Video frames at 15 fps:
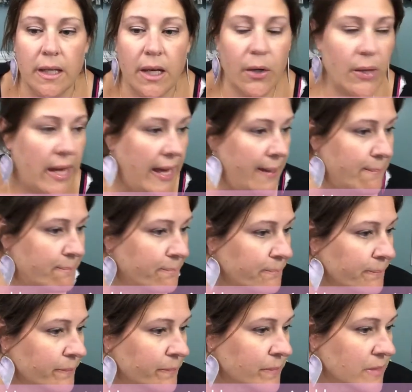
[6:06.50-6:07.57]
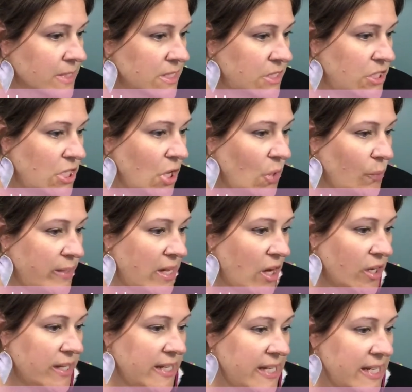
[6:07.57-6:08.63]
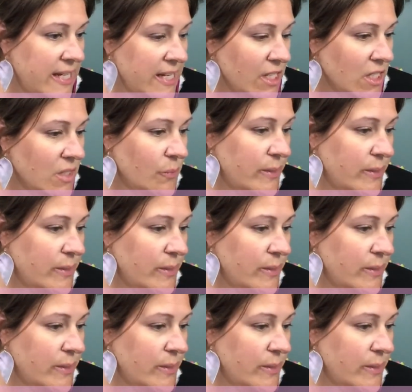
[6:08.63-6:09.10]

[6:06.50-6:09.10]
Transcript: Okay, so we are here,